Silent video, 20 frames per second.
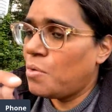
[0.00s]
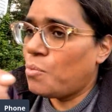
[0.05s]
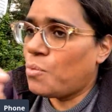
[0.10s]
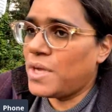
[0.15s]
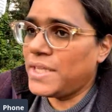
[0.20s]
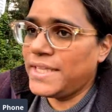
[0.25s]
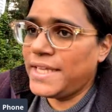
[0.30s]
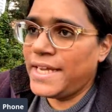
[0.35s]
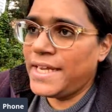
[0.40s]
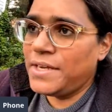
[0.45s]

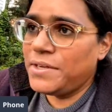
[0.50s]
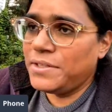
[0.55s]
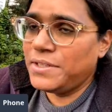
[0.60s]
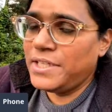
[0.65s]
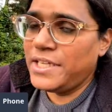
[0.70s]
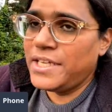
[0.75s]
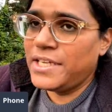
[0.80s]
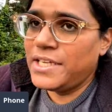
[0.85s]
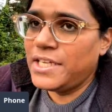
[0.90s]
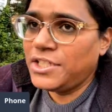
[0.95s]
What they,
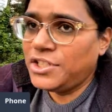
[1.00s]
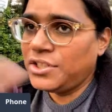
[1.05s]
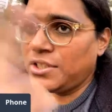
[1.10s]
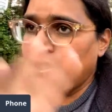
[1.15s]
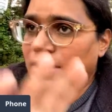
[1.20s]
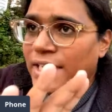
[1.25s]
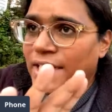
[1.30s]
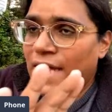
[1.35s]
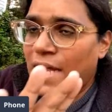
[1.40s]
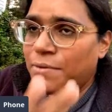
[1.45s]
the
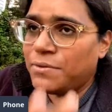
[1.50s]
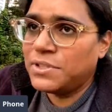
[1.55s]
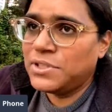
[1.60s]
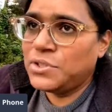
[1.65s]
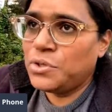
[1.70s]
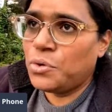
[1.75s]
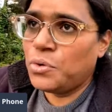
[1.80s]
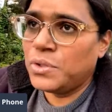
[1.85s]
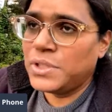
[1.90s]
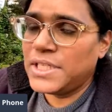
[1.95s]
initial thing I
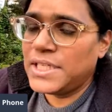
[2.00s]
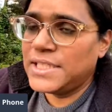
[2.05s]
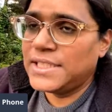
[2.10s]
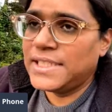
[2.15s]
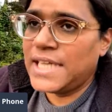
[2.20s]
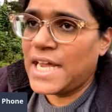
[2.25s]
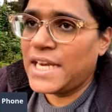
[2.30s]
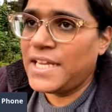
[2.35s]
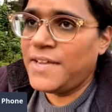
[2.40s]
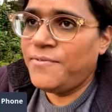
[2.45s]
was told
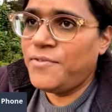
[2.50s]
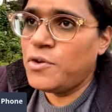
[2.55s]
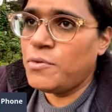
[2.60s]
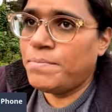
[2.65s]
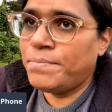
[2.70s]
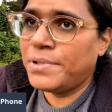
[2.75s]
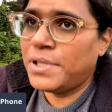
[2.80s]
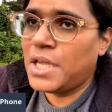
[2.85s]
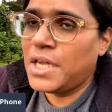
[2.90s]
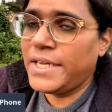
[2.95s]
is that if
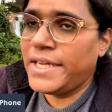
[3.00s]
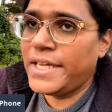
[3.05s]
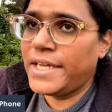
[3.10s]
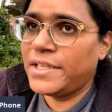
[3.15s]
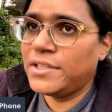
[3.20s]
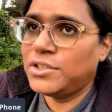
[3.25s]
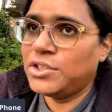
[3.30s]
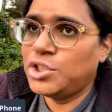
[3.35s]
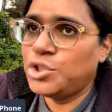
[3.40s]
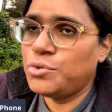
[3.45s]
you plug
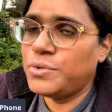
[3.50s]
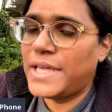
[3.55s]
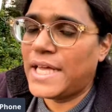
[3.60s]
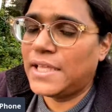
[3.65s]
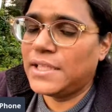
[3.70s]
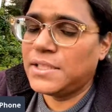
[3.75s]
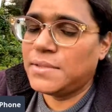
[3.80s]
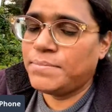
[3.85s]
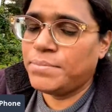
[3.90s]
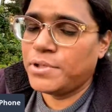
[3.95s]
in two
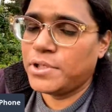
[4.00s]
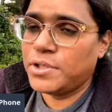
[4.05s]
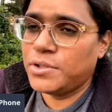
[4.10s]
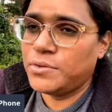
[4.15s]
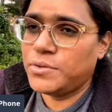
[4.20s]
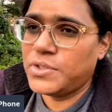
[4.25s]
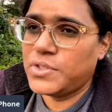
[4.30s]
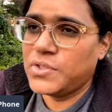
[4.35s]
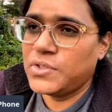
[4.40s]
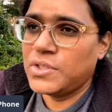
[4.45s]
Delta
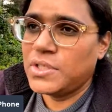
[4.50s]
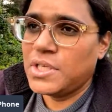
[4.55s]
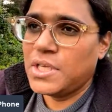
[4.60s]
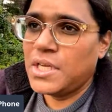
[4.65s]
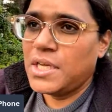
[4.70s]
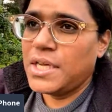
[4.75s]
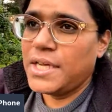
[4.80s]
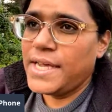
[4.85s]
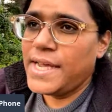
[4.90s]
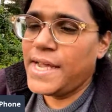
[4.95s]
Pros,
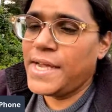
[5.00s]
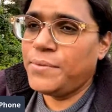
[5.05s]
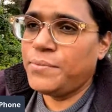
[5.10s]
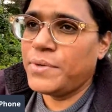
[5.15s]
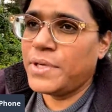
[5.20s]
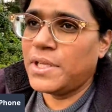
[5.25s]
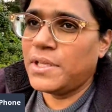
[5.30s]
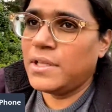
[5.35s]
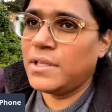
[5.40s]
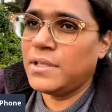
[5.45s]

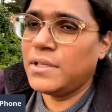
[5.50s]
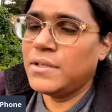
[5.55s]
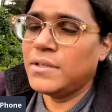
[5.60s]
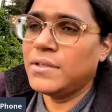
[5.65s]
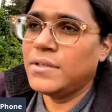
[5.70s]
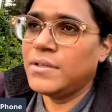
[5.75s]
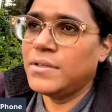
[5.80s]
it will